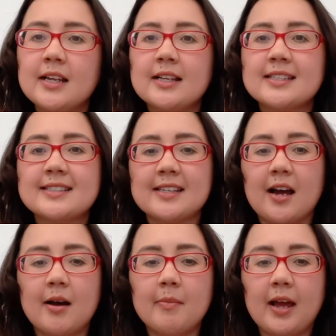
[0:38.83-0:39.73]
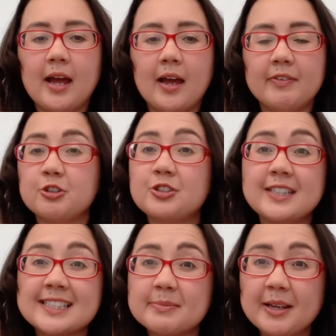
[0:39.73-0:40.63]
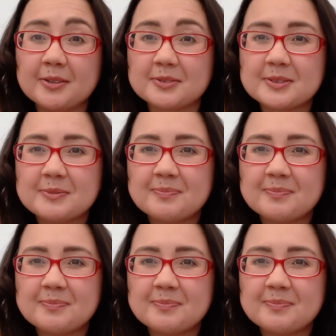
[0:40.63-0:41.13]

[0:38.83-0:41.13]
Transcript: Some have interesting smells.